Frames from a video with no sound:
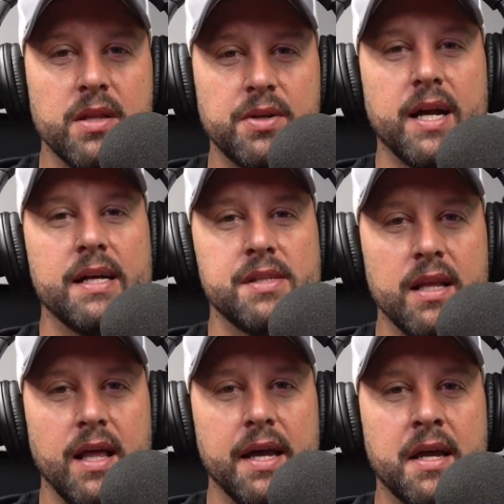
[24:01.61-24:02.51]
other guys I
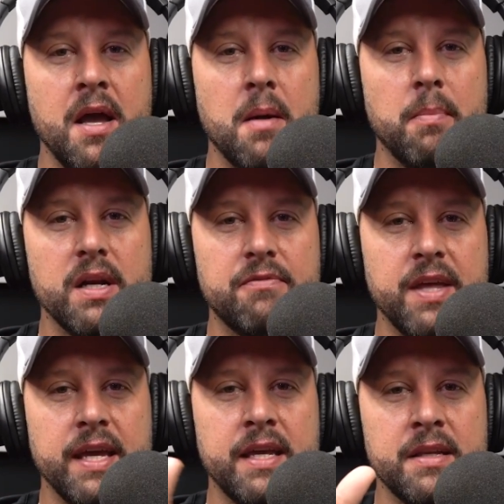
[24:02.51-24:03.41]
like. But if
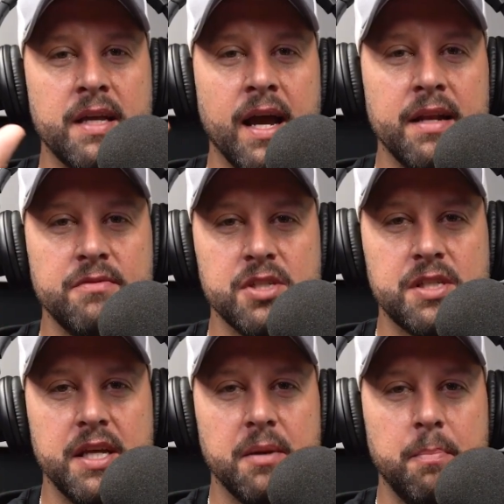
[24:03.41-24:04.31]
they can kind of just
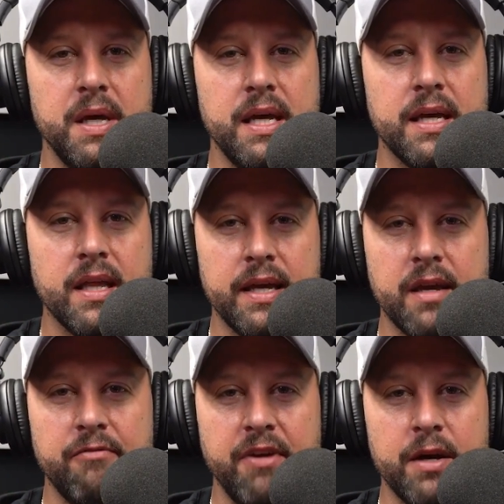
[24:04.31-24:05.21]
get a big, like
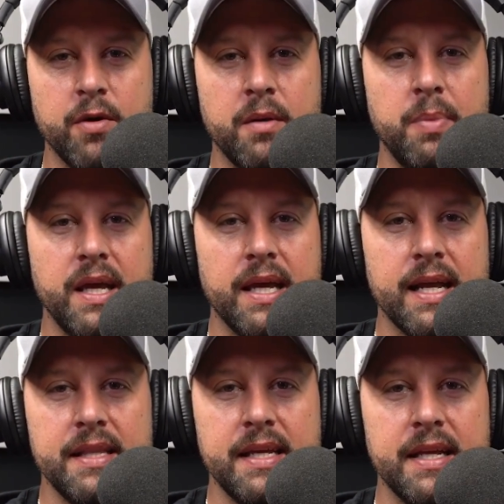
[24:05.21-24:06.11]
a veteran big,
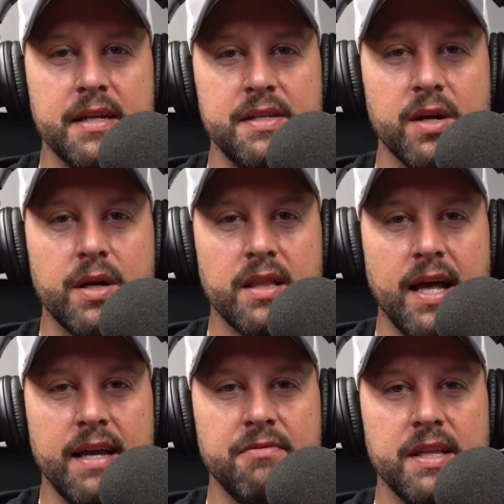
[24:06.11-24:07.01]
and then get a Dereck
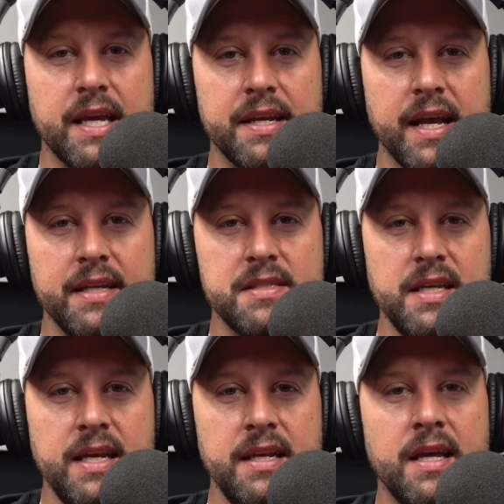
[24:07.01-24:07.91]
Lively at
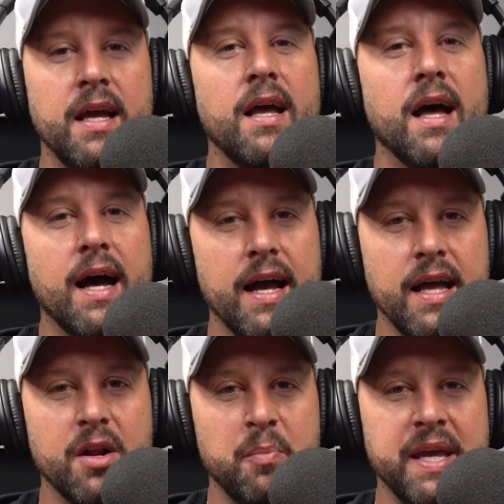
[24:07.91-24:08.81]
19,
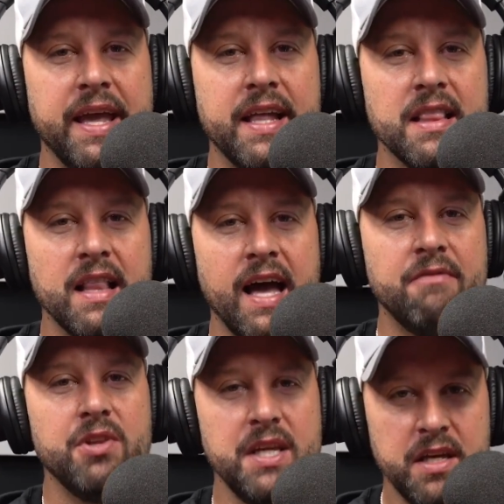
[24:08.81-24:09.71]
it'll be a
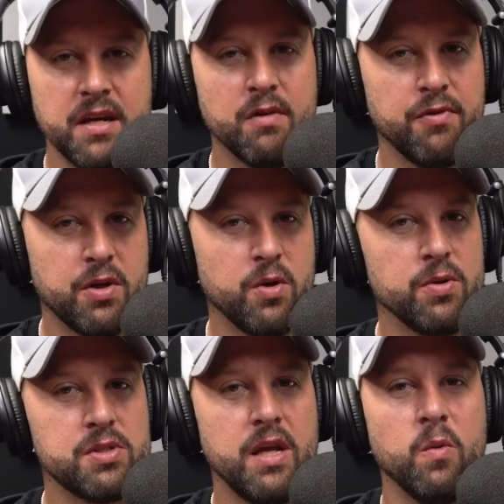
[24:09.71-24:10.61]
lively year for the
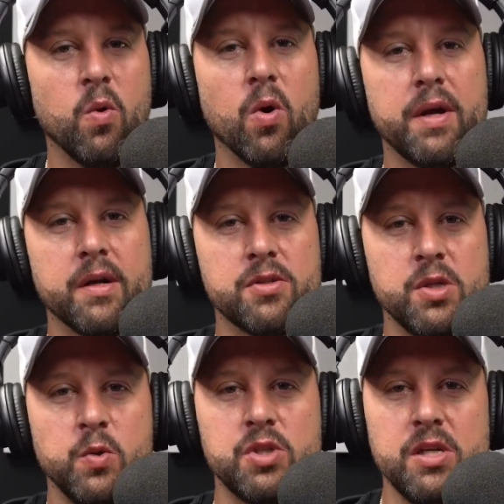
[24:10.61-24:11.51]
Golden State Warriors,
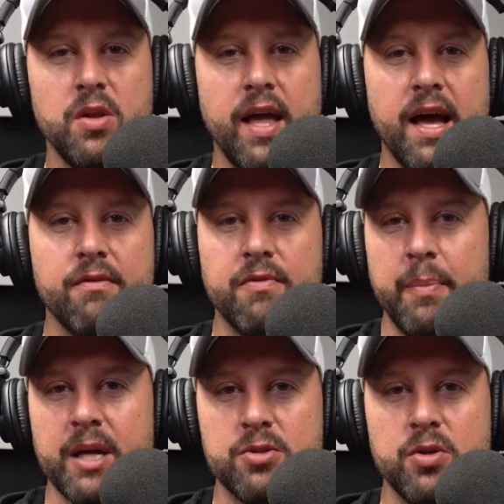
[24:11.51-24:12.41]
who still have
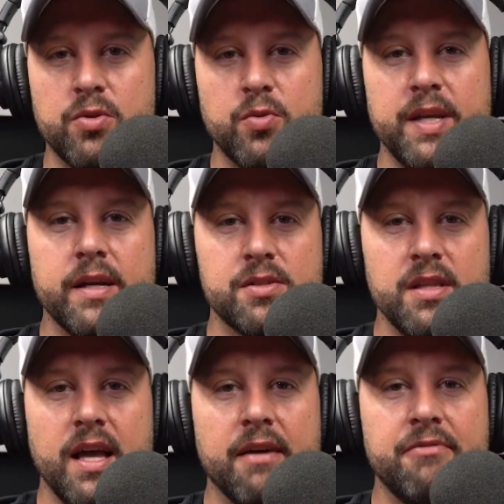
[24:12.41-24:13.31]
about two, three years
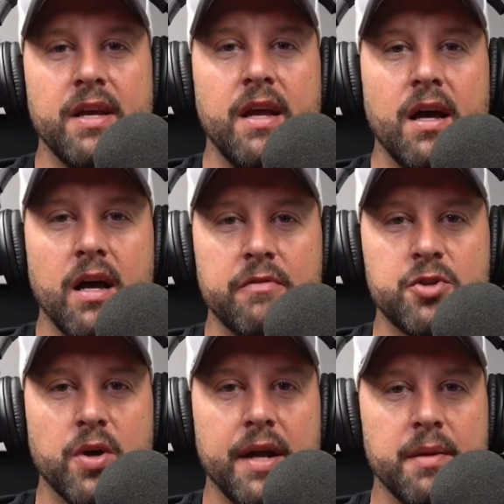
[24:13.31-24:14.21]
left of
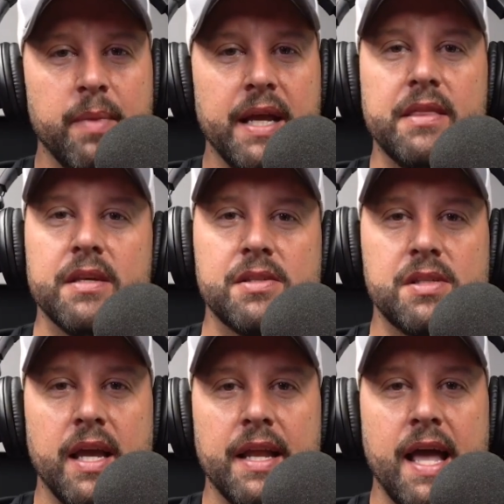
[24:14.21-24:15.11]
trying to make make this
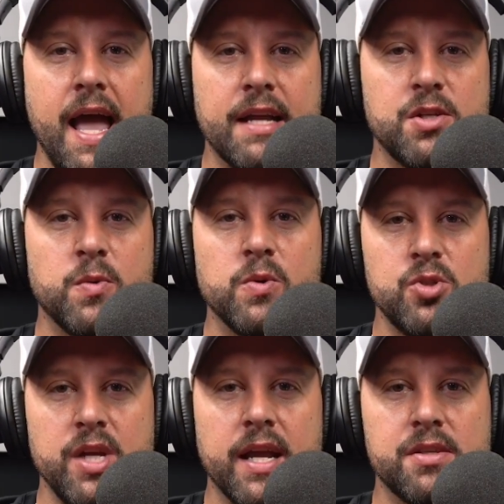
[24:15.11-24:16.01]
an actual
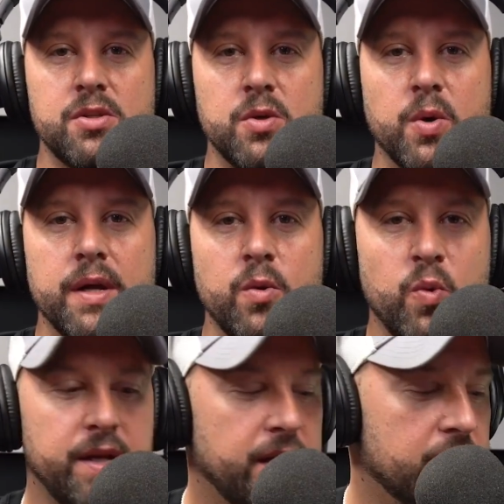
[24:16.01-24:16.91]
chance to go ahead and
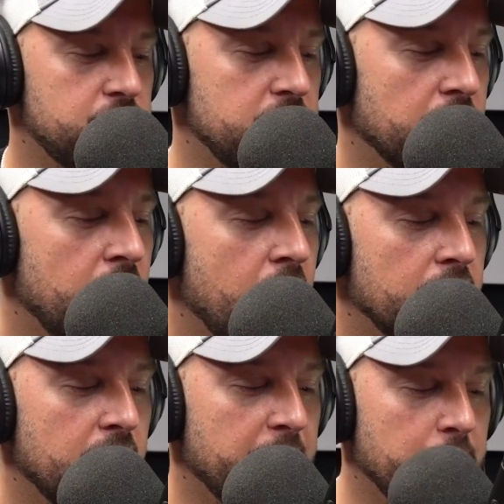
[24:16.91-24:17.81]
win next year.
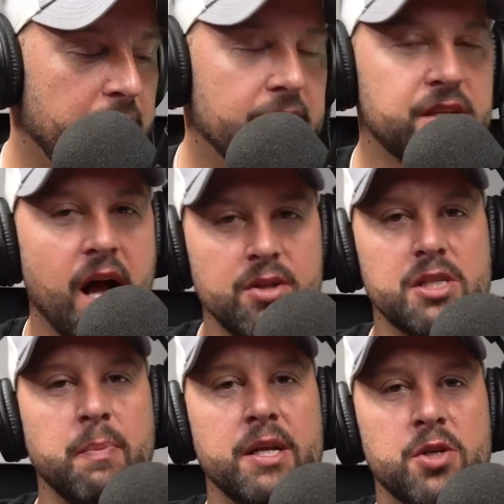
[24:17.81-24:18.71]
Coming up next, I'll
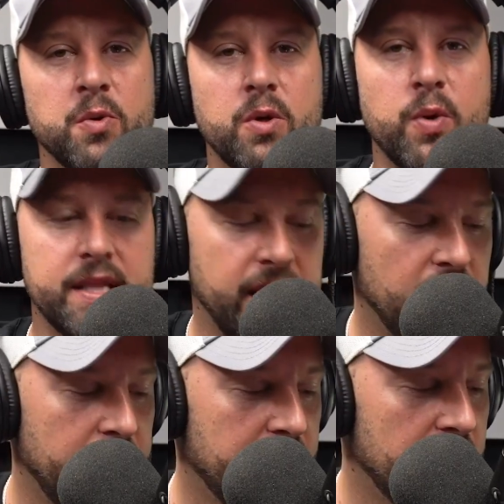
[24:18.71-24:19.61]
just mention real quick the
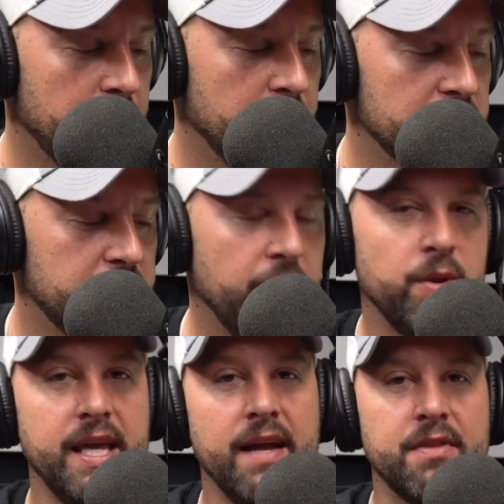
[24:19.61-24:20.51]
LA Clippers. They
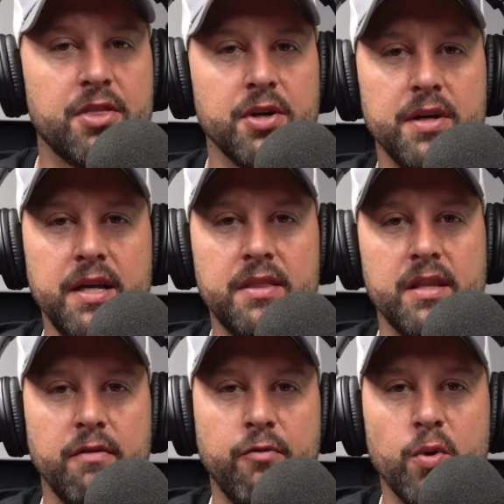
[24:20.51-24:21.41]
only had the 30th
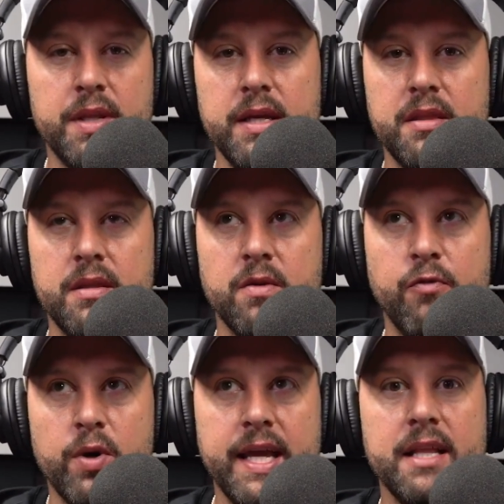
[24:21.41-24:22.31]
and the 40th,
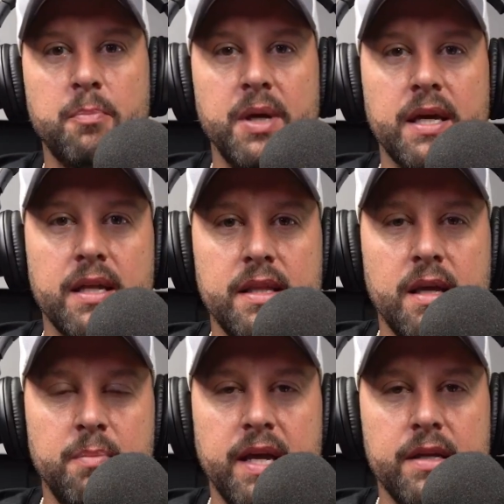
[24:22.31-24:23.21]
48th pick in the
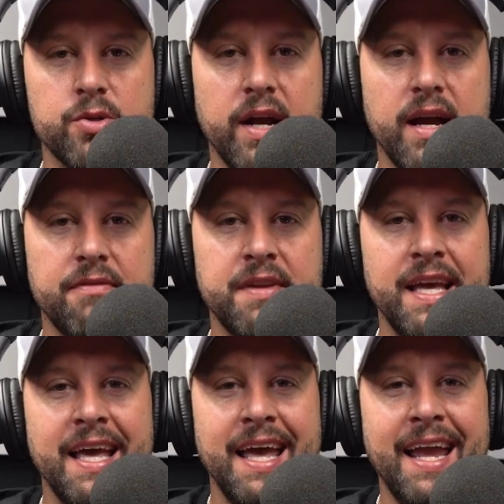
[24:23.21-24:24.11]
NBA draft,
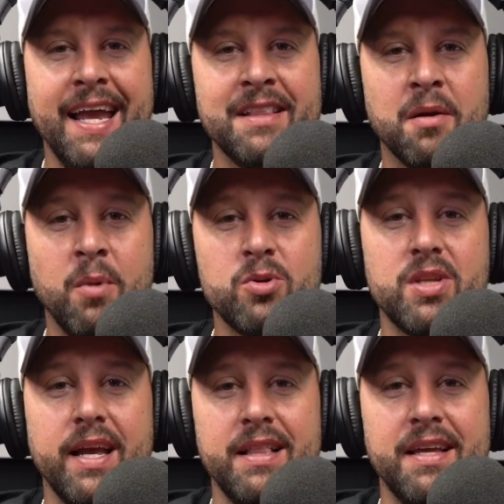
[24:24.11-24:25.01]
and they're most
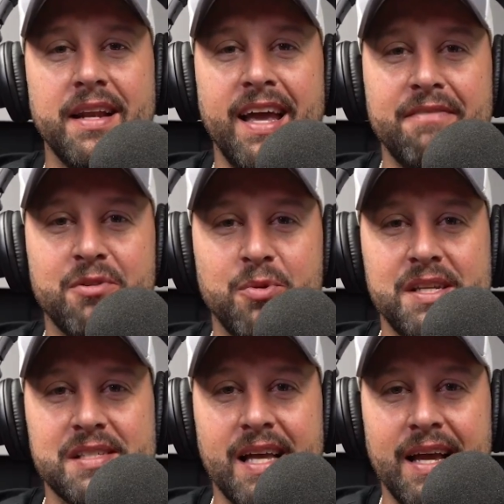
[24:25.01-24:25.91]
likely going to have to re
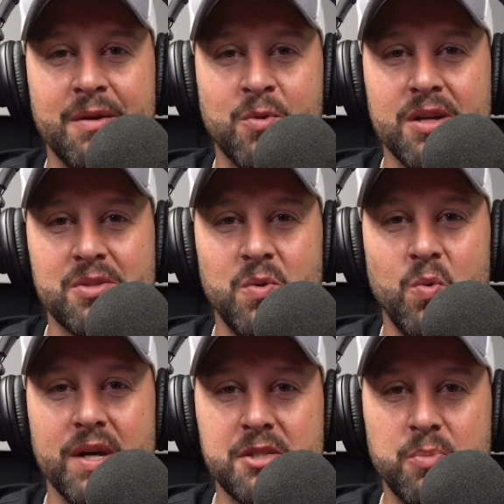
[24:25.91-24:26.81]
sign Russell
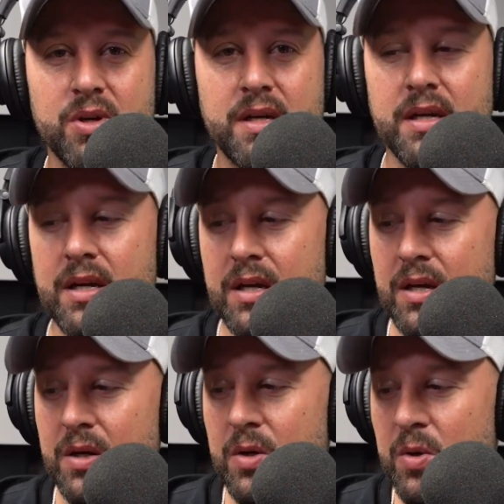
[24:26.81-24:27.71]
Westbrook,
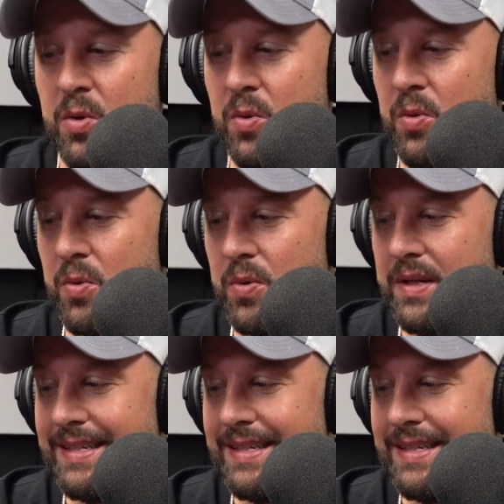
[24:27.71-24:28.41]
who,